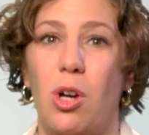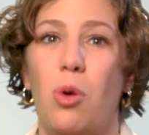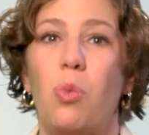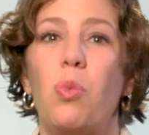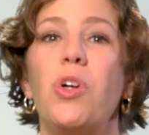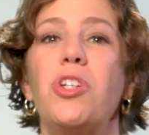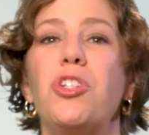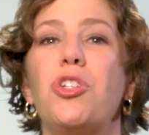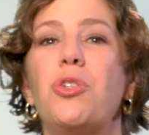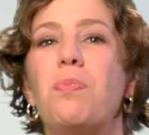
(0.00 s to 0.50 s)

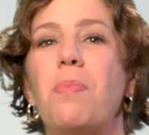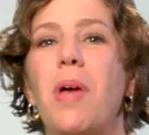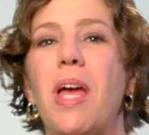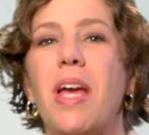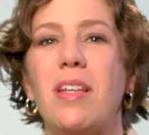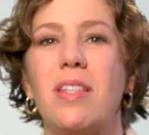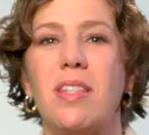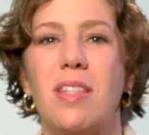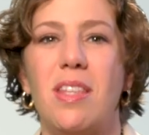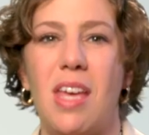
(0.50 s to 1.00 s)
which
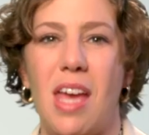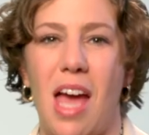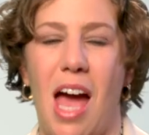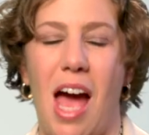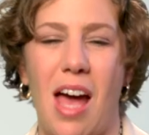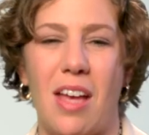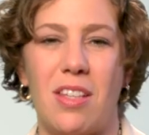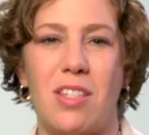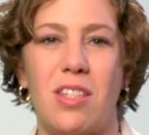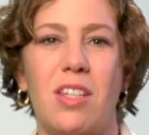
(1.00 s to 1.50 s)
makes the
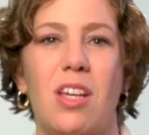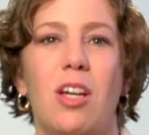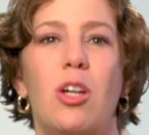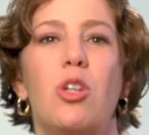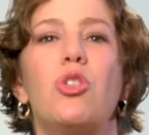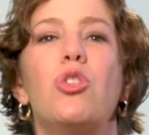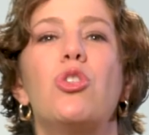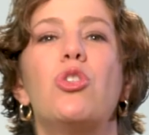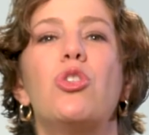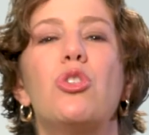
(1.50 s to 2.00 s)
ask
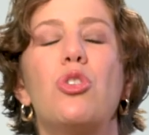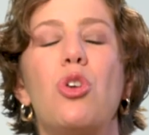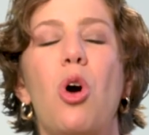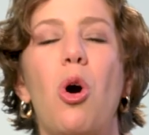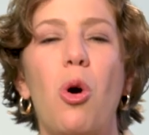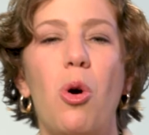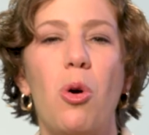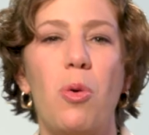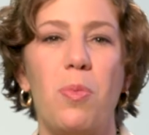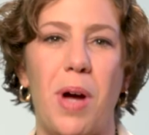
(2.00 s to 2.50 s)

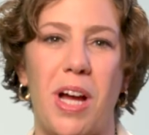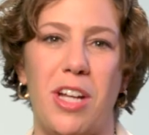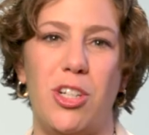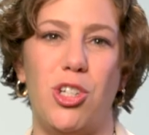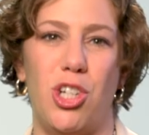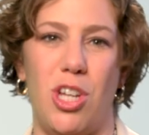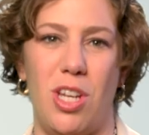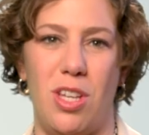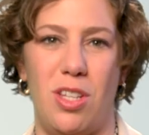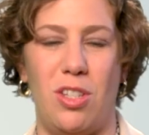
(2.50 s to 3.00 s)
so
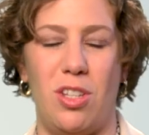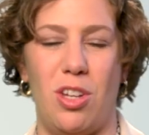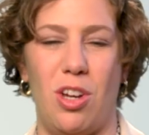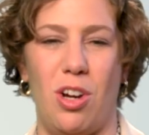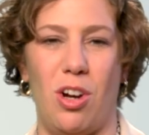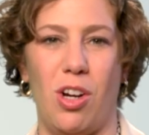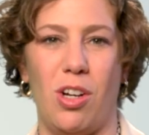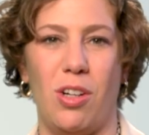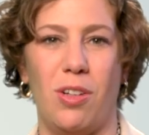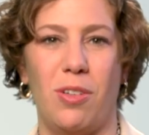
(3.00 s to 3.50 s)
much
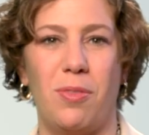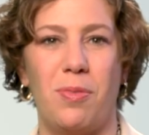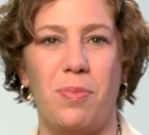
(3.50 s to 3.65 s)
easier.